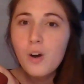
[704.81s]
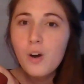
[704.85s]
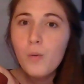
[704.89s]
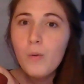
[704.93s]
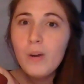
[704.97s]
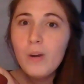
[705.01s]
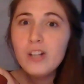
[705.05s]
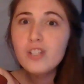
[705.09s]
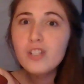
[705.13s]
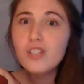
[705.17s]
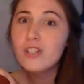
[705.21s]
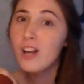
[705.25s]

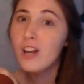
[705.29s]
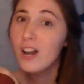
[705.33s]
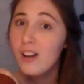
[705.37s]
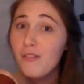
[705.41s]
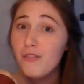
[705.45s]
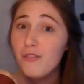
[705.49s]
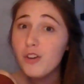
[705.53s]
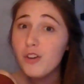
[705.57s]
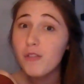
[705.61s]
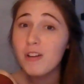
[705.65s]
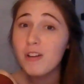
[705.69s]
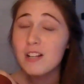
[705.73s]
which none
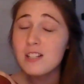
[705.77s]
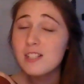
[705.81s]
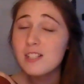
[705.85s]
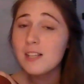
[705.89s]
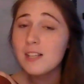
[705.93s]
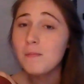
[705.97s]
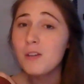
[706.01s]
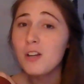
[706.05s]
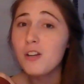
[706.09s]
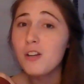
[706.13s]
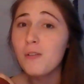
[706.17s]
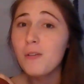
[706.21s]
of you can
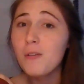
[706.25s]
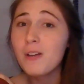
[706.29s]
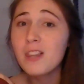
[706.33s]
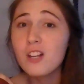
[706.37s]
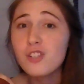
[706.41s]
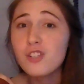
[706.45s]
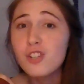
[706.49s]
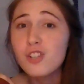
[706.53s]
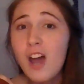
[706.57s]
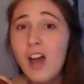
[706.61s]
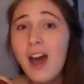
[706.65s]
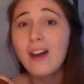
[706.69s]
seem to do in
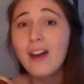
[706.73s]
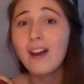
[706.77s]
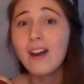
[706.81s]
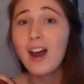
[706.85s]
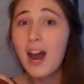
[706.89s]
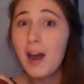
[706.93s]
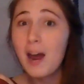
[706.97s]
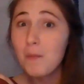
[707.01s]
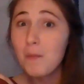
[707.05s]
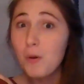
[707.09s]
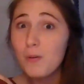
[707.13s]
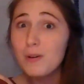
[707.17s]
the chat.
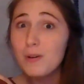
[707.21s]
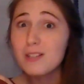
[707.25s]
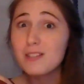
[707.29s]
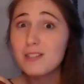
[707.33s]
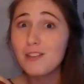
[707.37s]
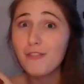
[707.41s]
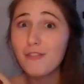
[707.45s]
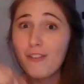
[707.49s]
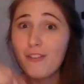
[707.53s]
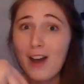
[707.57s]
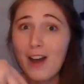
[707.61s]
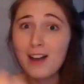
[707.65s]
I'm always
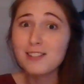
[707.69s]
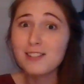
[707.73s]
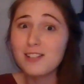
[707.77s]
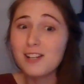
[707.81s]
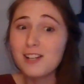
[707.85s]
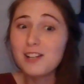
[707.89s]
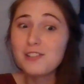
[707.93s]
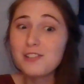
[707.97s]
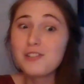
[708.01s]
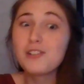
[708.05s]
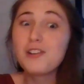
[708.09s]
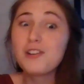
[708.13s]
the
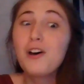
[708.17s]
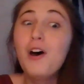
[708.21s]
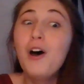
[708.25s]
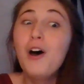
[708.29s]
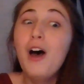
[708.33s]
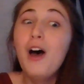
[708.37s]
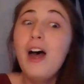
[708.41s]
fastest.